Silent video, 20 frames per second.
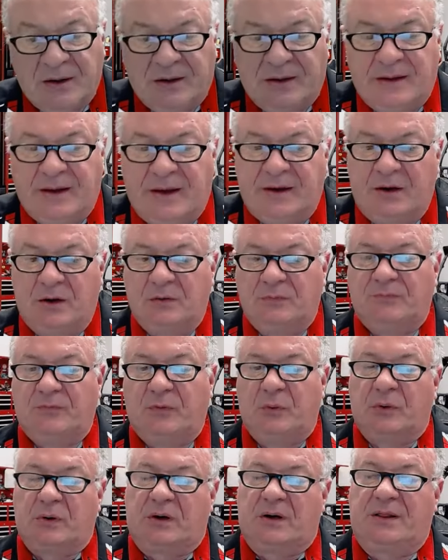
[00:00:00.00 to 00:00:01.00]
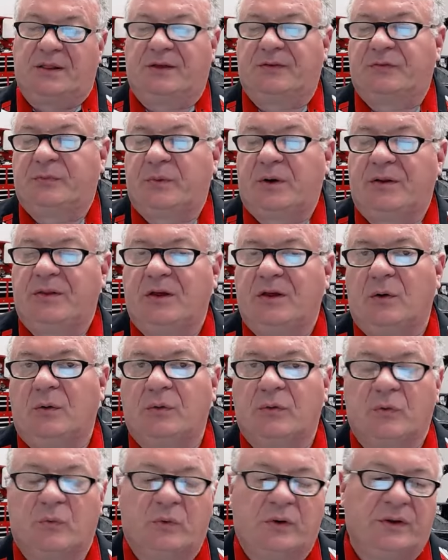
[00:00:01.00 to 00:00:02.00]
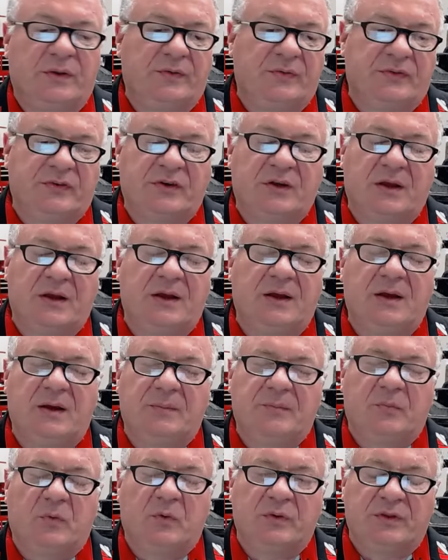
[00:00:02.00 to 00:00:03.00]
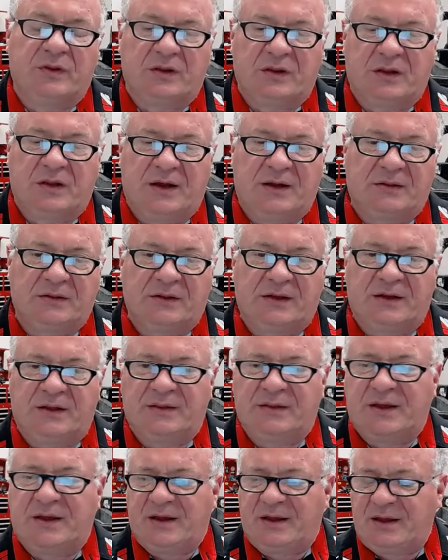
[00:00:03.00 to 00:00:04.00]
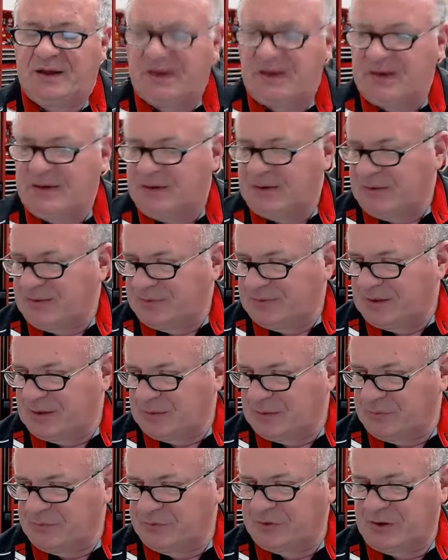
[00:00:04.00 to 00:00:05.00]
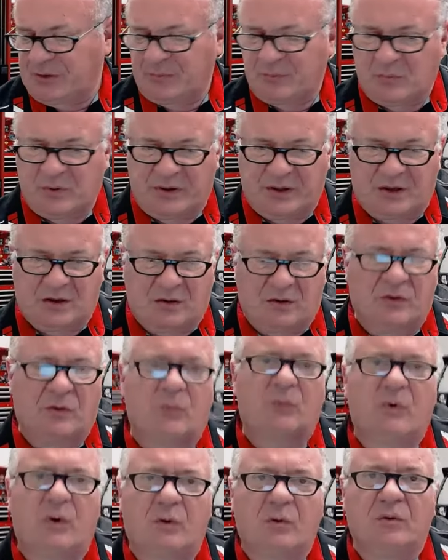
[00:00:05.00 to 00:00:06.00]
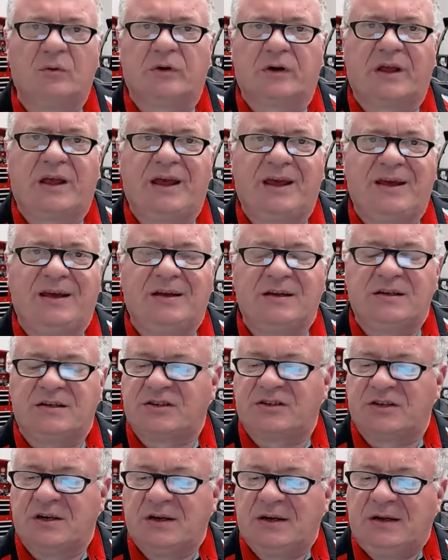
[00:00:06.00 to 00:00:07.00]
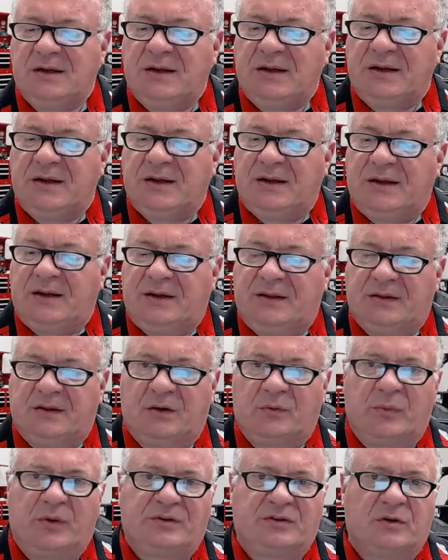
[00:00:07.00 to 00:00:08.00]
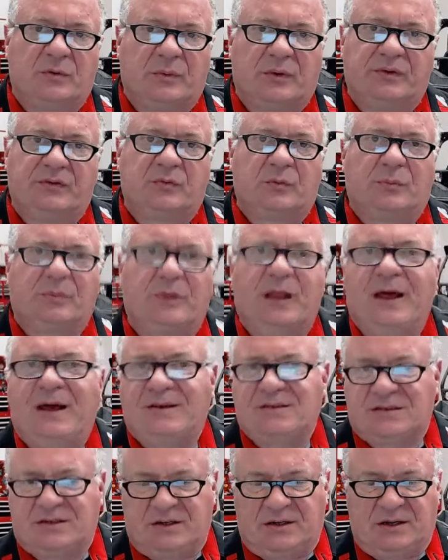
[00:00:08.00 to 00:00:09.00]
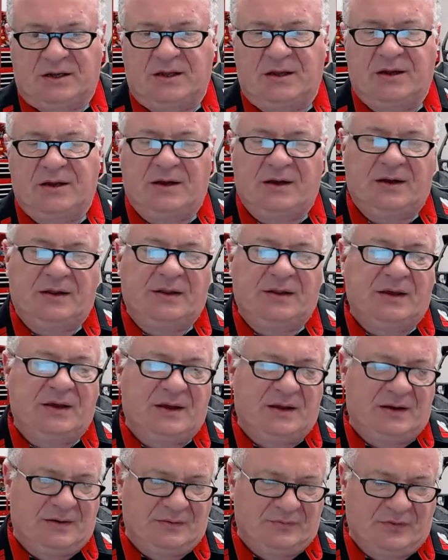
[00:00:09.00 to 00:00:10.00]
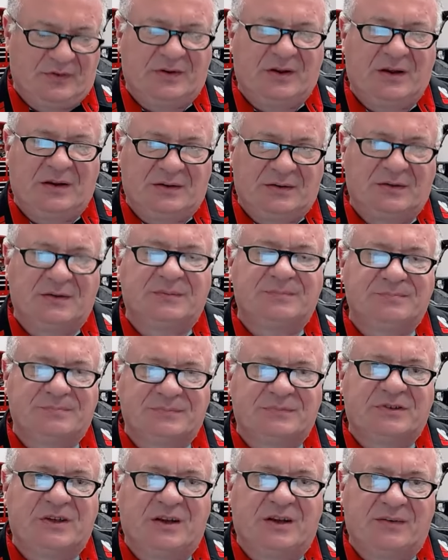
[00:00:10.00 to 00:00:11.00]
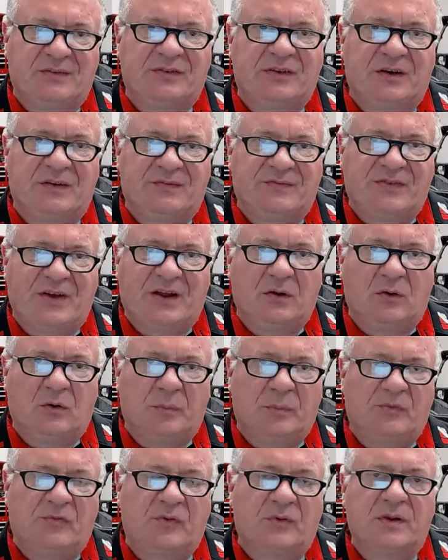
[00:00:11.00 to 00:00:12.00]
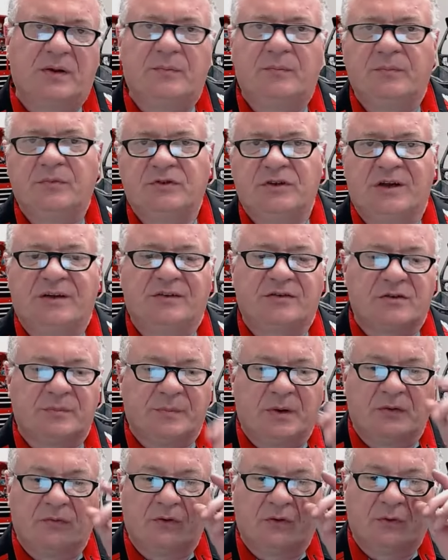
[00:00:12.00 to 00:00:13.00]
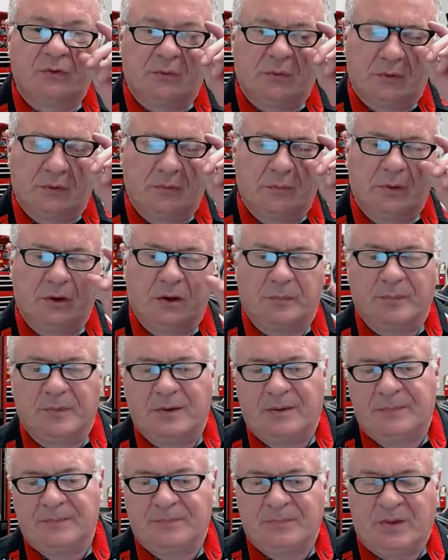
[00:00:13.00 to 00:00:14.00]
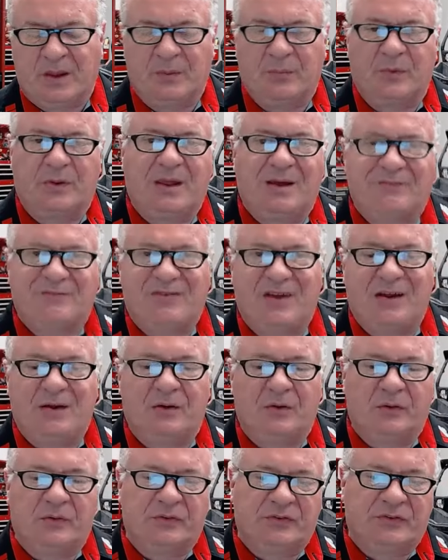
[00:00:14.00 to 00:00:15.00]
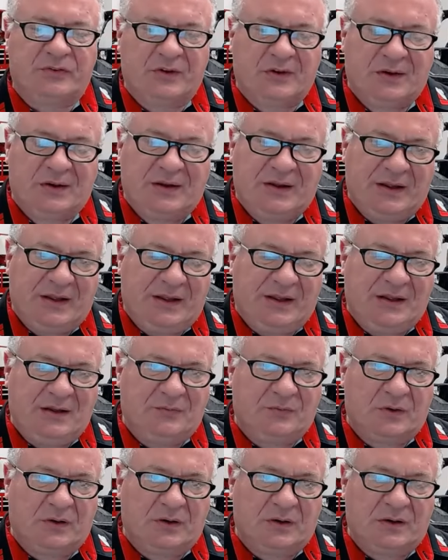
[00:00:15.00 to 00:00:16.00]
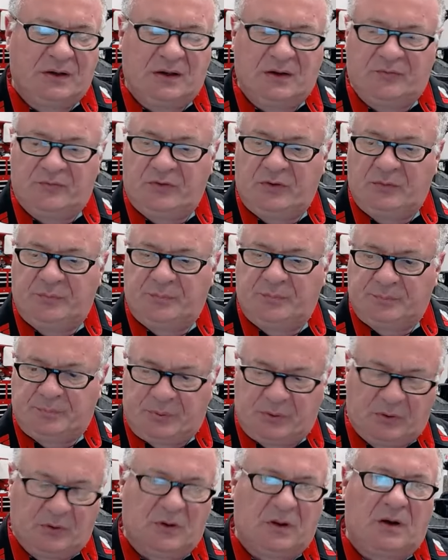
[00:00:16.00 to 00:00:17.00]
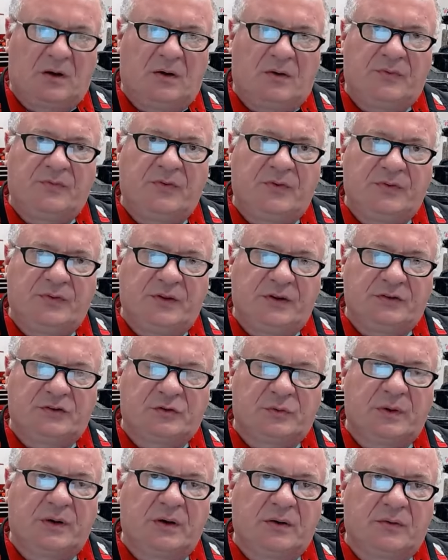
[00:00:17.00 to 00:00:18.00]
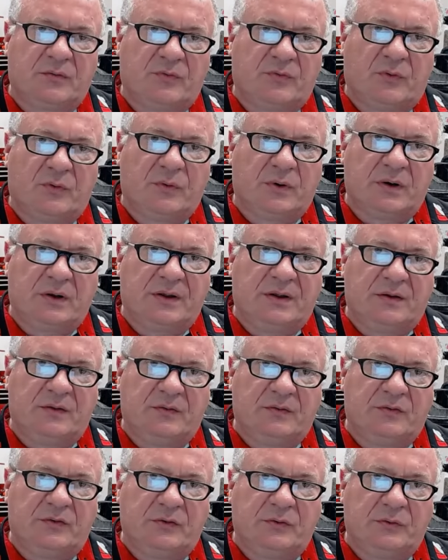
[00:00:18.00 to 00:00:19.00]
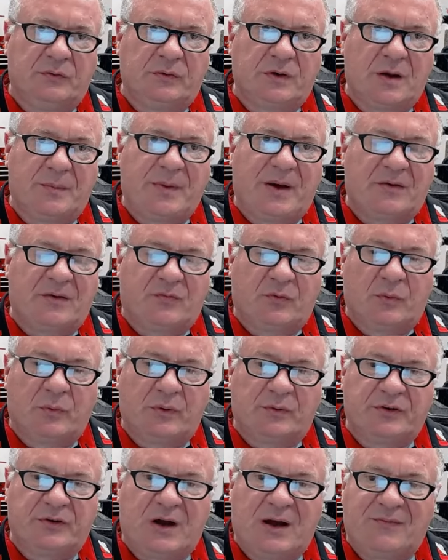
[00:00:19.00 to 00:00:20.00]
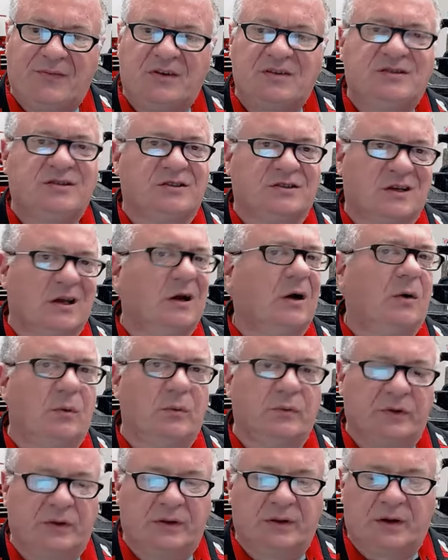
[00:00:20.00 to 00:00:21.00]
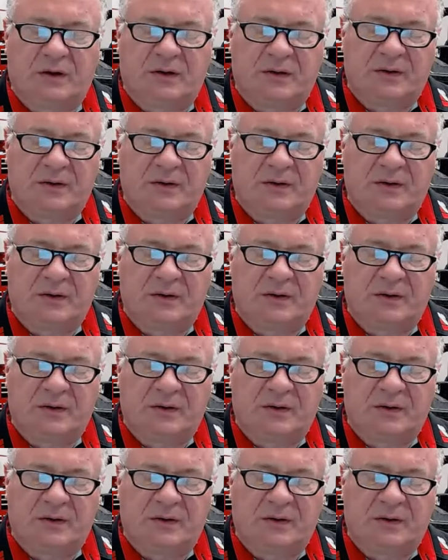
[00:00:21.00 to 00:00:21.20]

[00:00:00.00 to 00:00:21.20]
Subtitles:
Yeah, an 04. That's one of the older ones. And more than likely, had, I think it was what they call a roller cage. And the original ones were plastic. And they had a tendency to fail before they changed them over to aluminum. And when that fails, even if you pull off the trigger for it to come out of four-wheel drive, it's just going to hold it there.